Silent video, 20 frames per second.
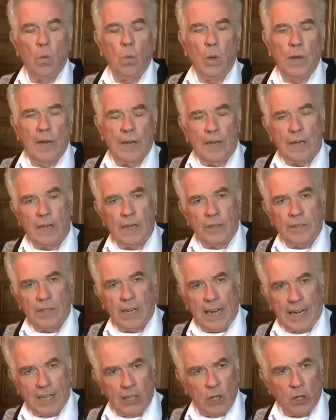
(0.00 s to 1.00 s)
Well, the
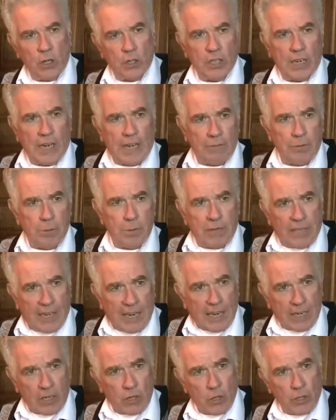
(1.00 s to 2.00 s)
landlords will have them in the
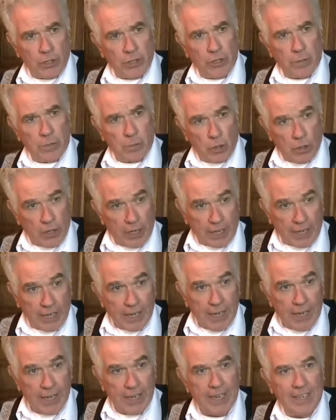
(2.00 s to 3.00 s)
High Court in the
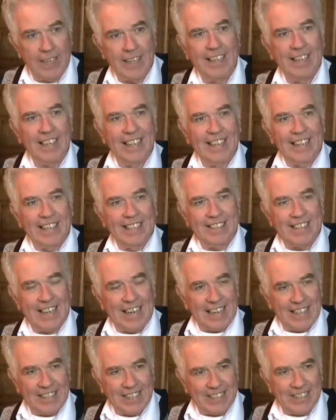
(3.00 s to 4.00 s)
morning,
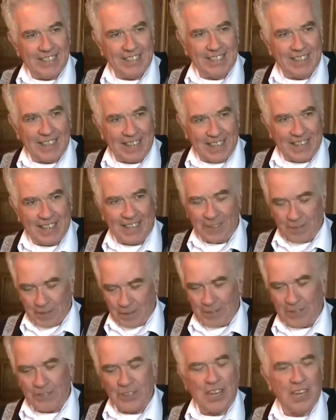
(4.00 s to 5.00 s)
saying this is
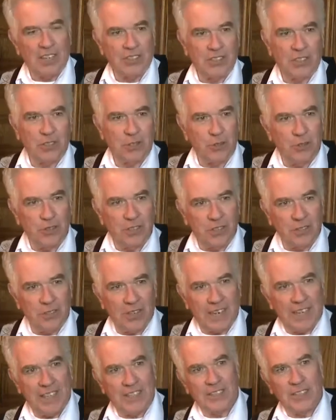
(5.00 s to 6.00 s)
we have a constitutional
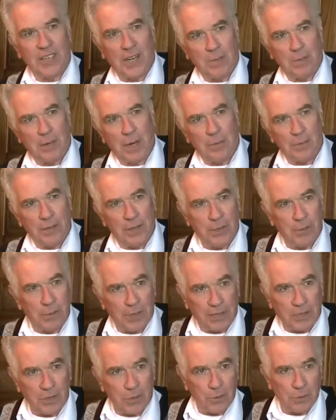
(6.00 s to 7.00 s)
right, it's our property, we
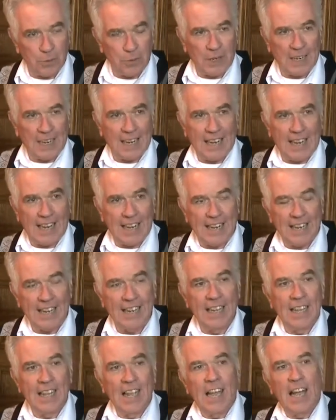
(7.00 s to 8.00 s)
can do what we like.
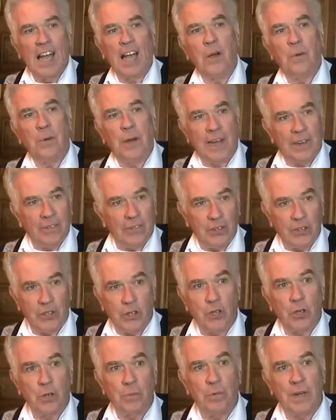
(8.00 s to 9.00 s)
However,
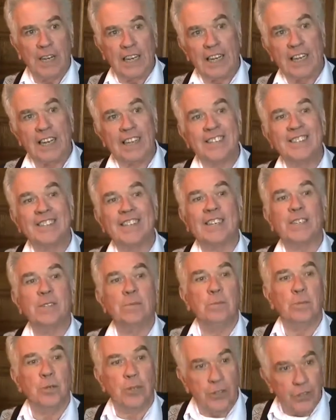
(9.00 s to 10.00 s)
you could bring in a
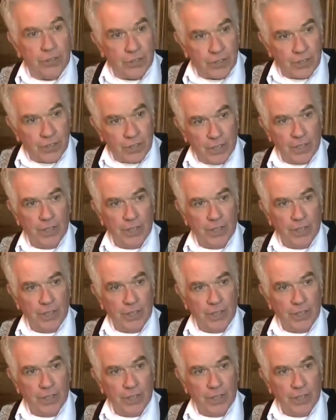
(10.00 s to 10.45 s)
6-month